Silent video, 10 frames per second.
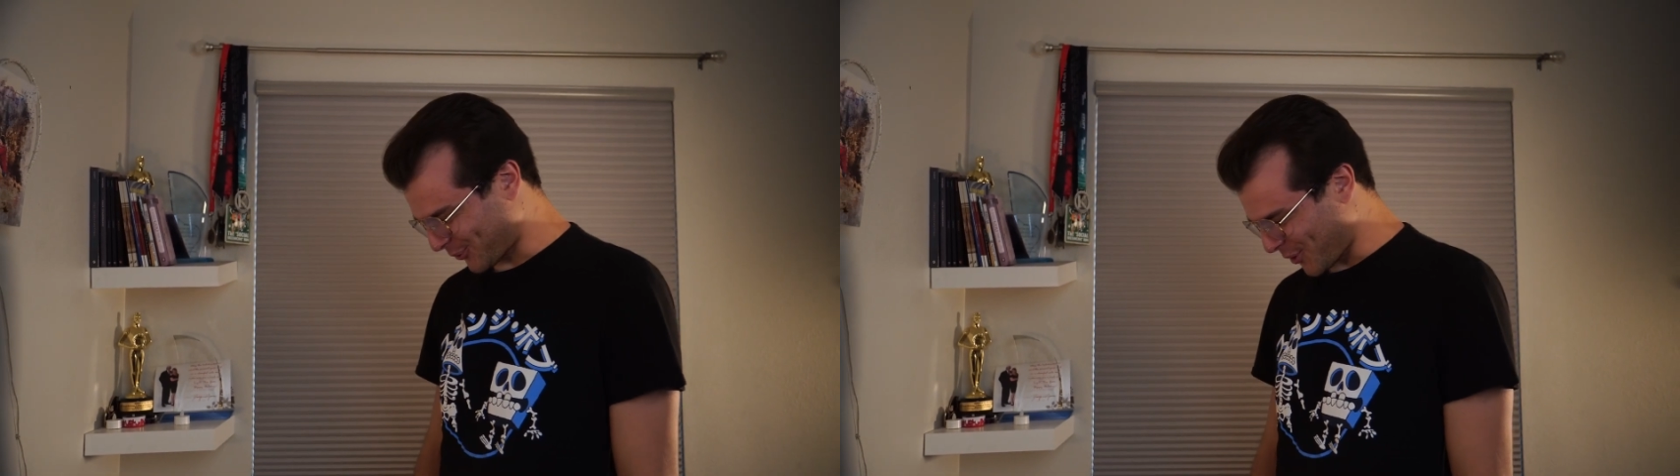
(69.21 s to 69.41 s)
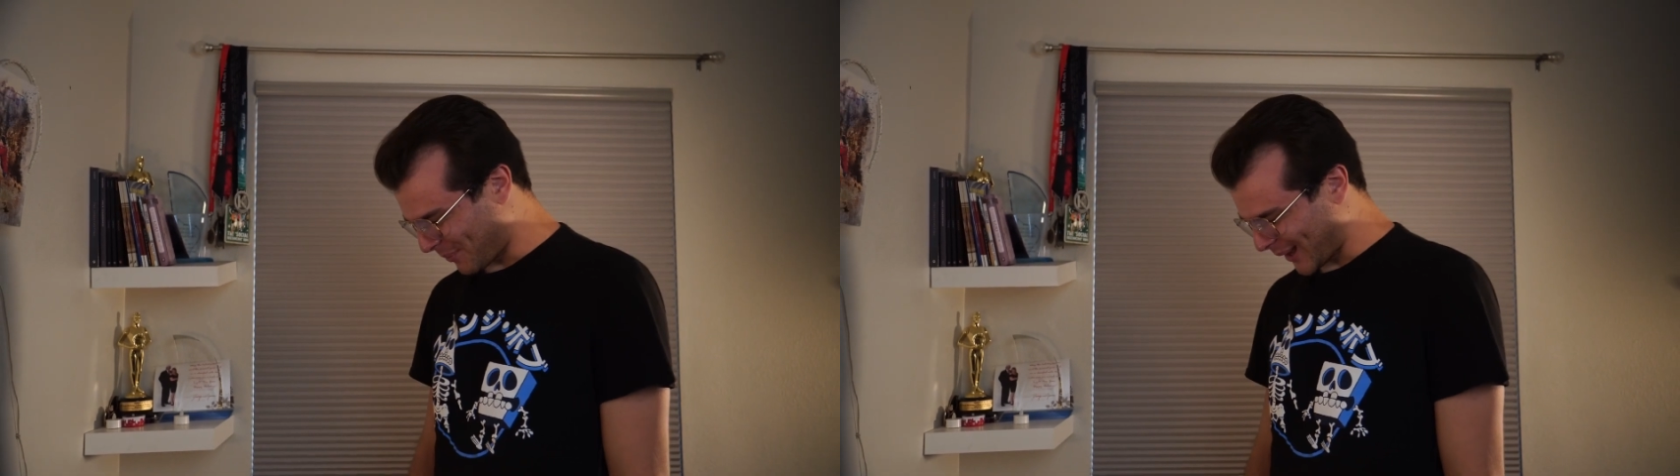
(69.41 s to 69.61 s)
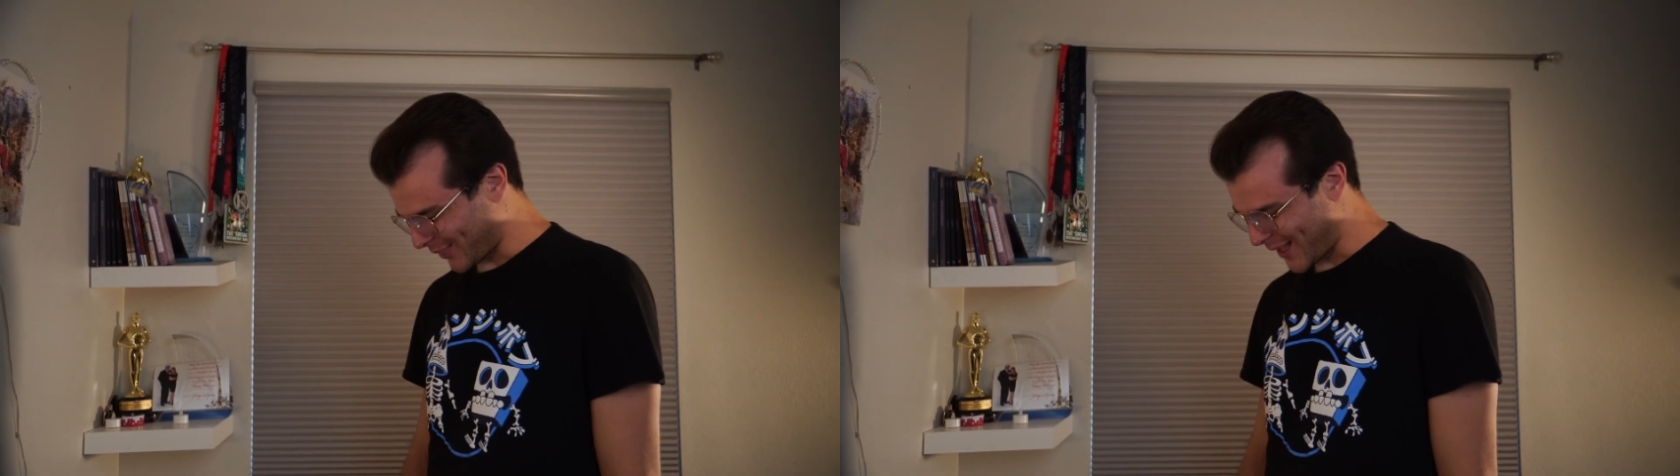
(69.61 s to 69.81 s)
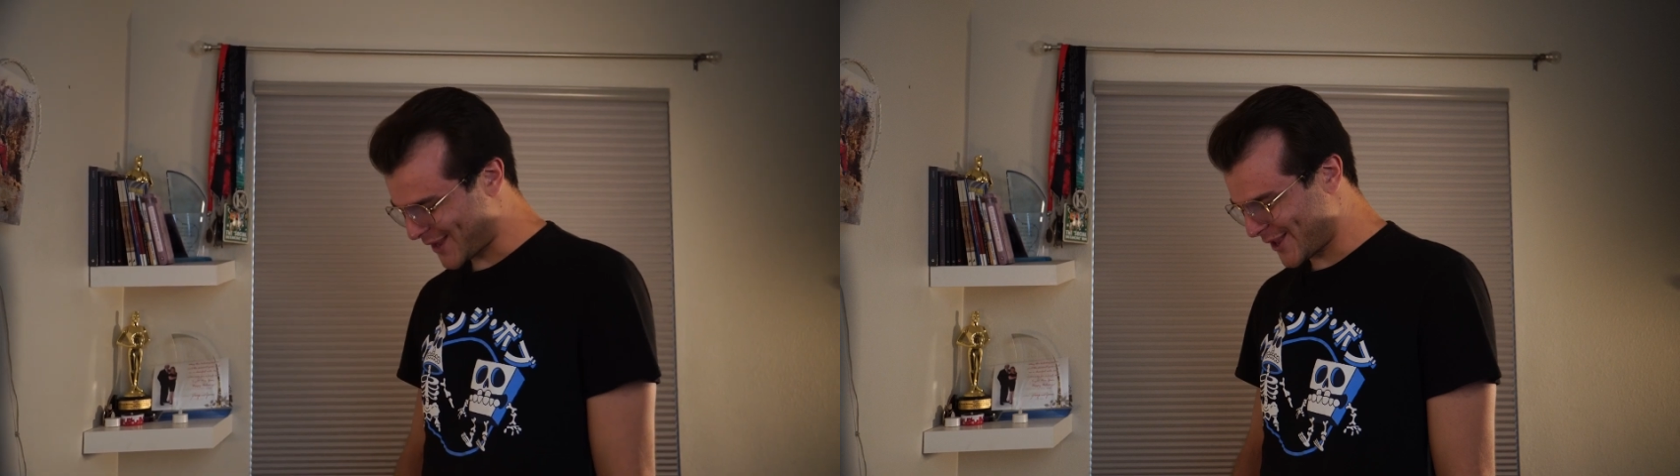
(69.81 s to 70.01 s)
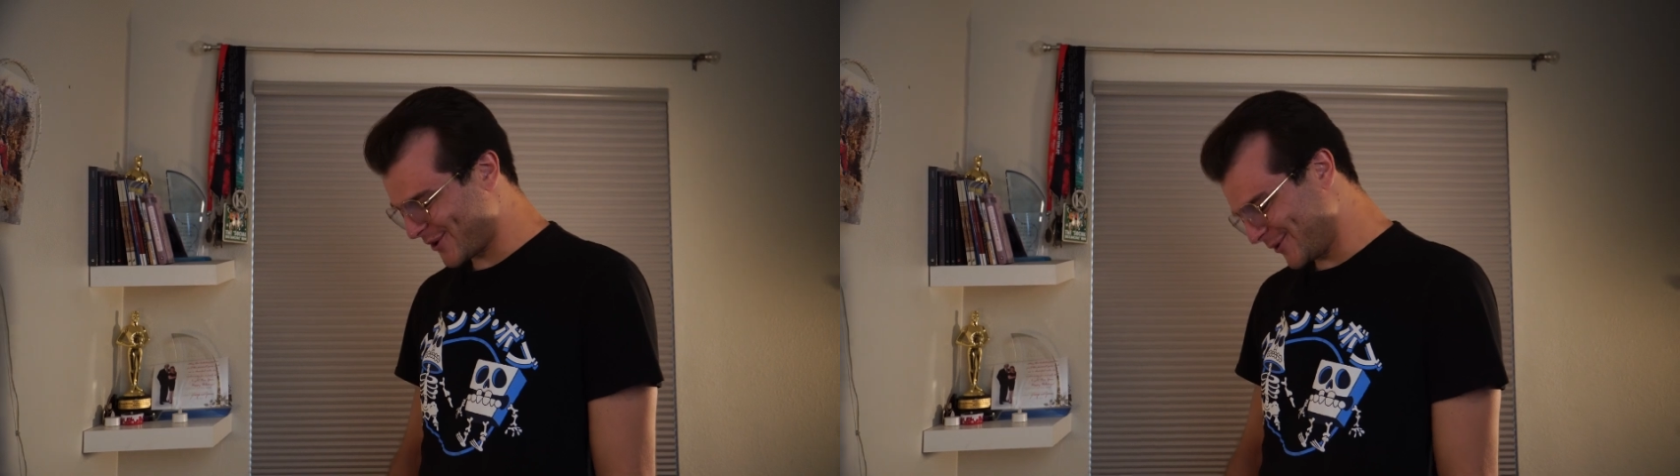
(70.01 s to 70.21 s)
robot
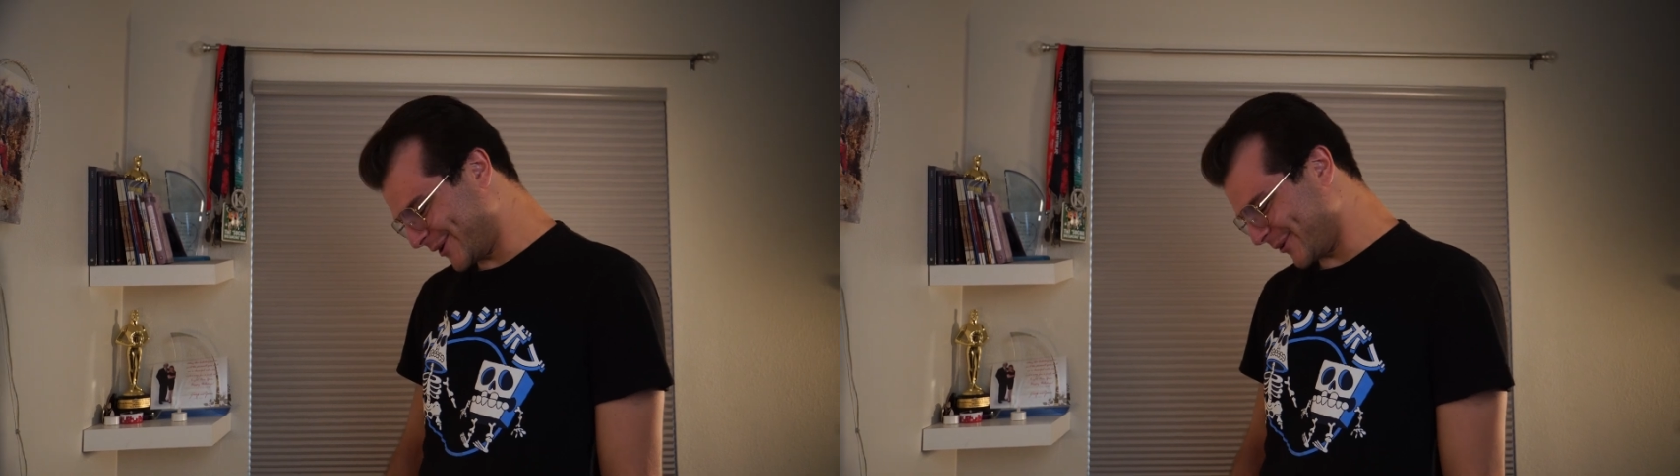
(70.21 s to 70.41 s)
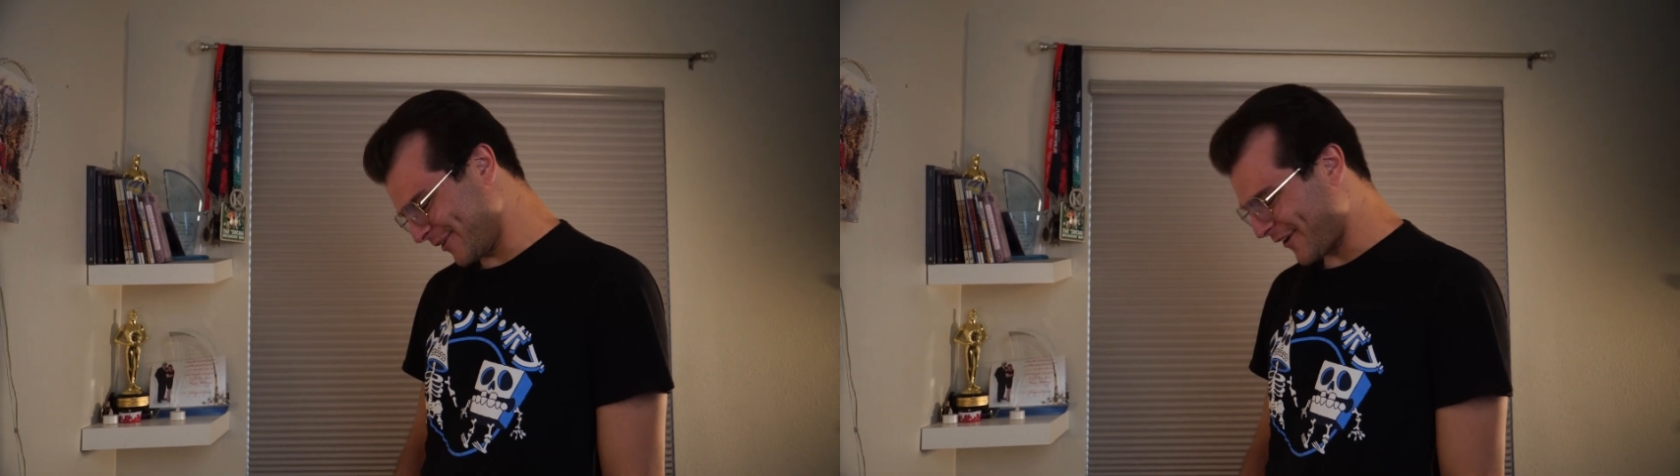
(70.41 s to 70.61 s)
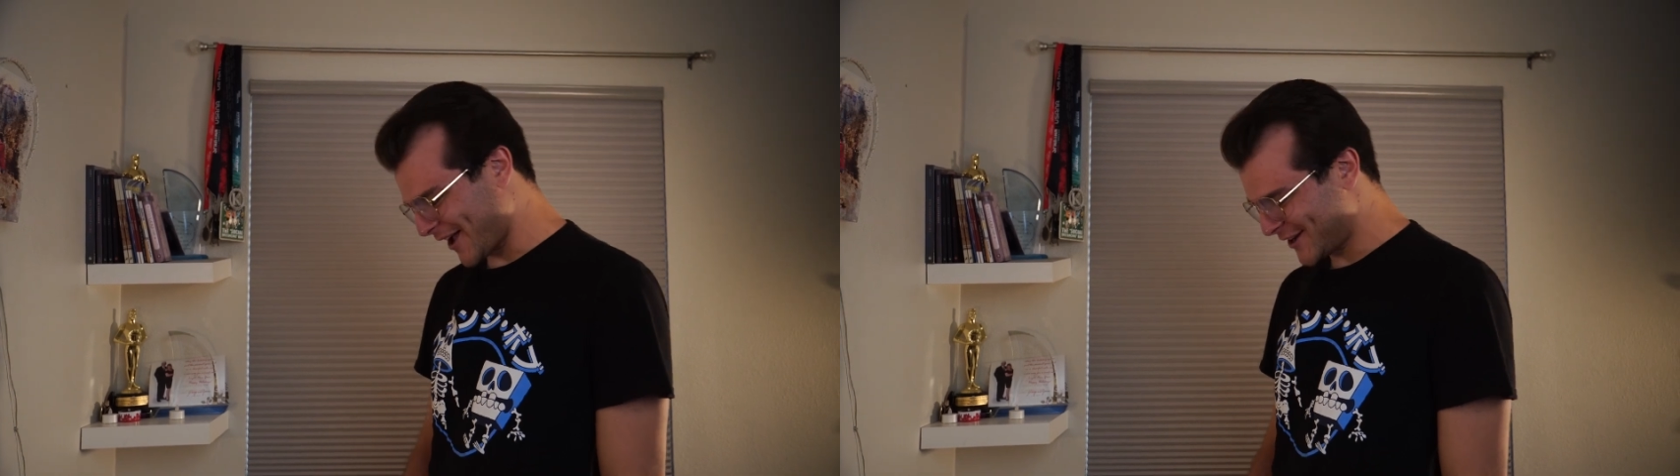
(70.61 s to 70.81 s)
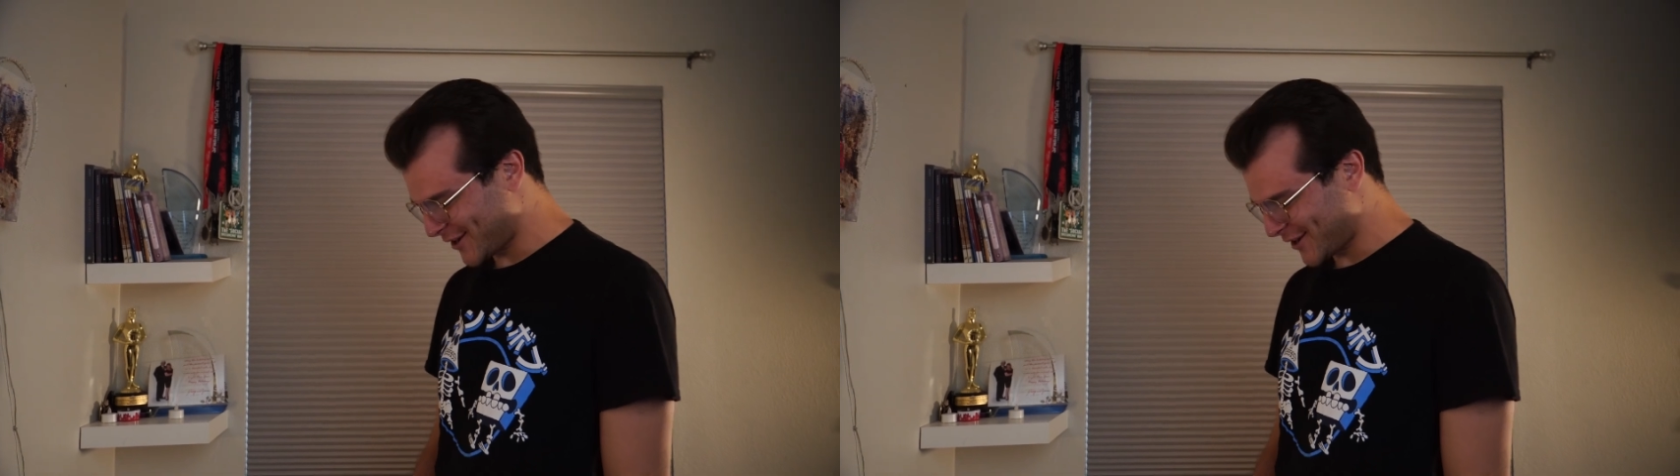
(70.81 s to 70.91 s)
like you do if I